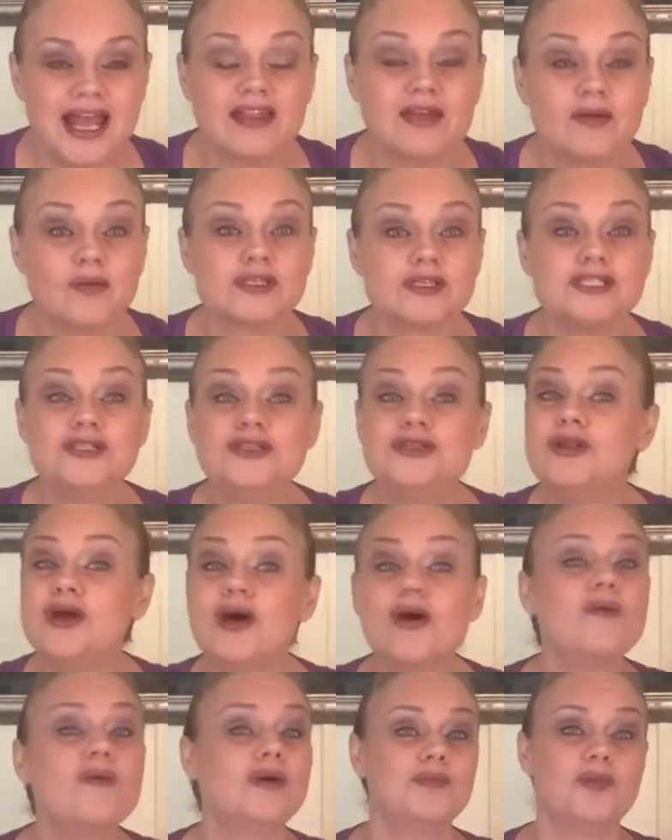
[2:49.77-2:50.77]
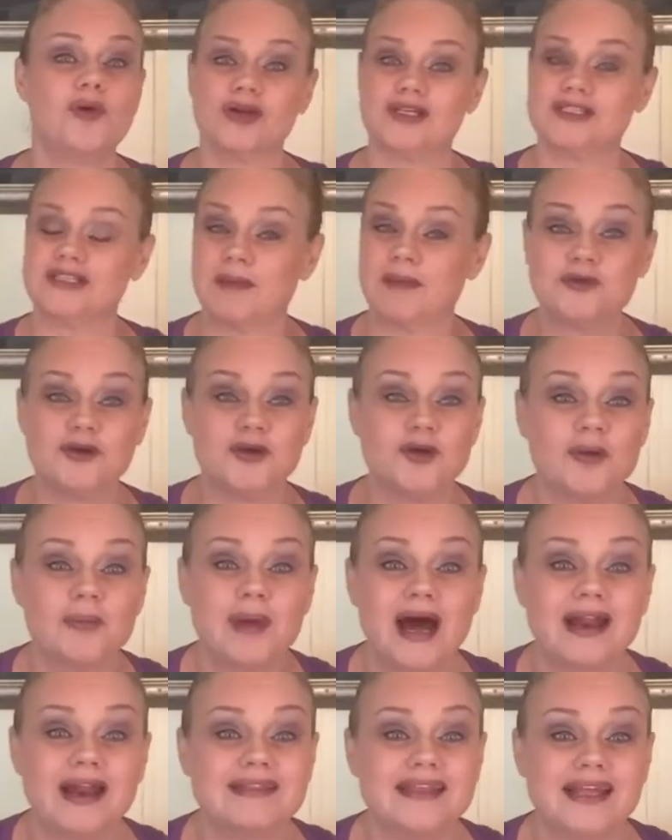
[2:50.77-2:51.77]
There was no one more skeptical
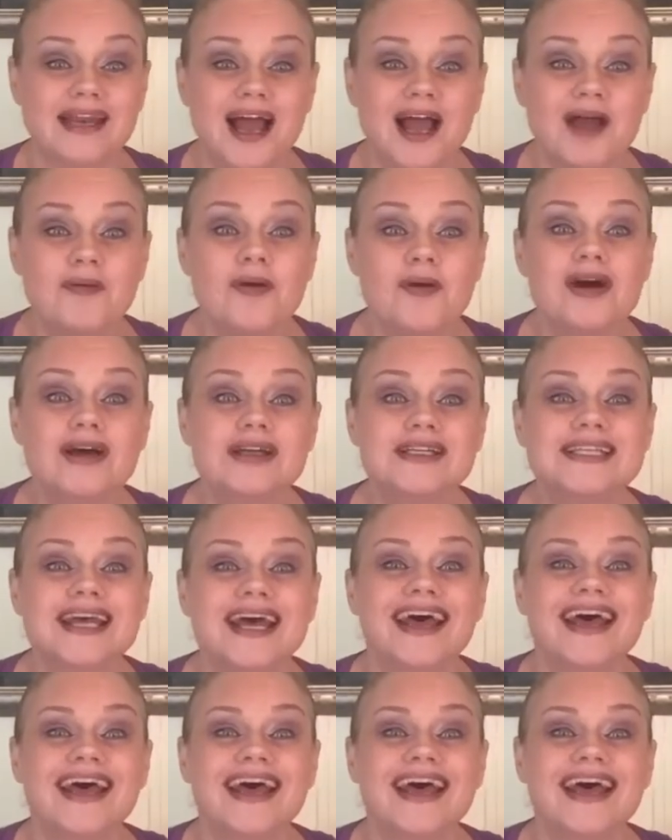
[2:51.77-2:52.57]
about it than I was.